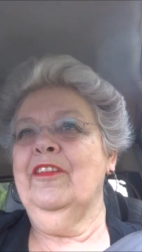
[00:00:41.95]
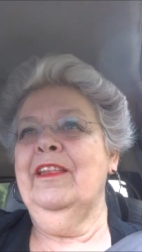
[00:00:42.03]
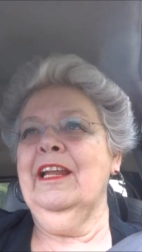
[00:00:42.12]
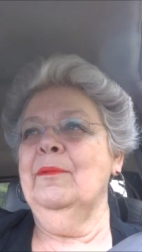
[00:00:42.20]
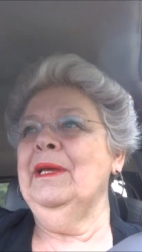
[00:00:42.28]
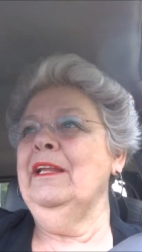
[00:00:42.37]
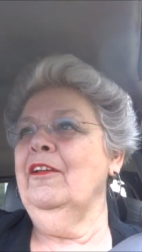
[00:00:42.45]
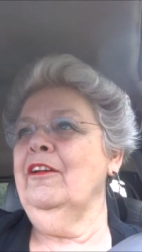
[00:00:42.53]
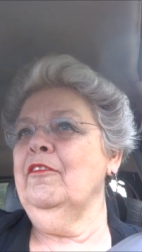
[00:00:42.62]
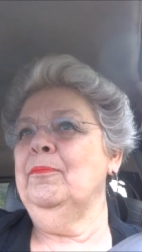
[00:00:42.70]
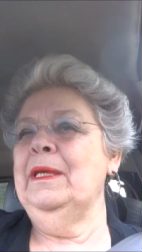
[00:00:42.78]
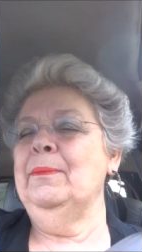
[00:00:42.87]
So there are going to be a
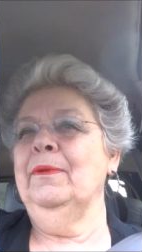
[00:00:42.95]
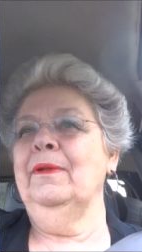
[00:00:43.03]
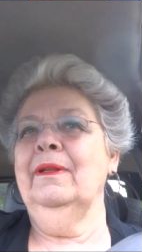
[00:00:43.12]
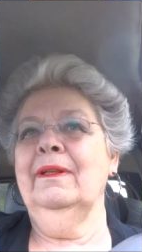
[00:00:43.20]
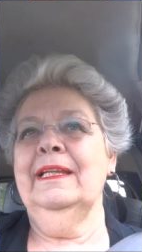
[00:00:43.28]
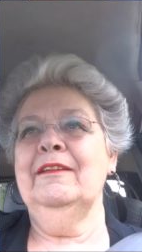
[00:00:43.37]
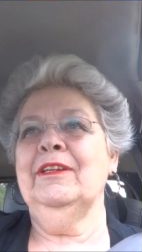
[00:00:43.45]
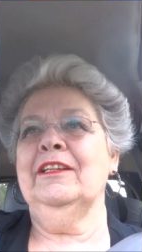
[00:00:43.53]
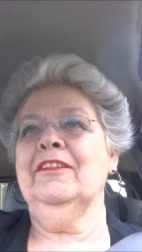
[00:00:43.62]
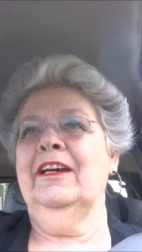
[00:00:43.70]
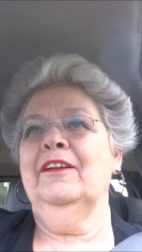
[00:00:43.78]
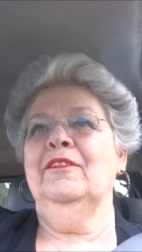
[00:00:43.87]
lot of people
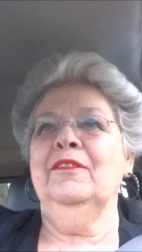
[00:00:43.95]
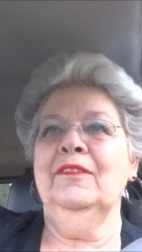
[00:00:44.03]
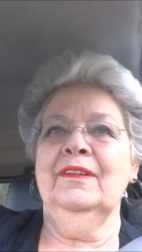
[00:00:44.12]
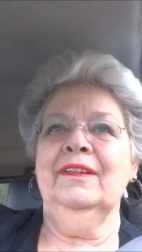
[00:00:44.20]
leaving town